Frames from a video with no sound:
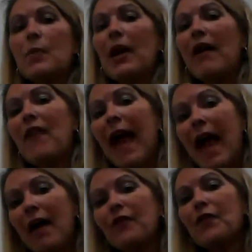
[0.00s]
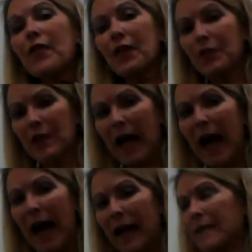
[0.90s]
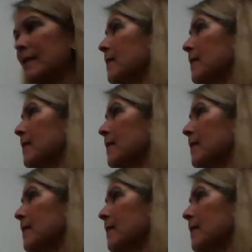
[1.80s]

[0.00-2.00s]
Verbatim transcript: but I've halved their size.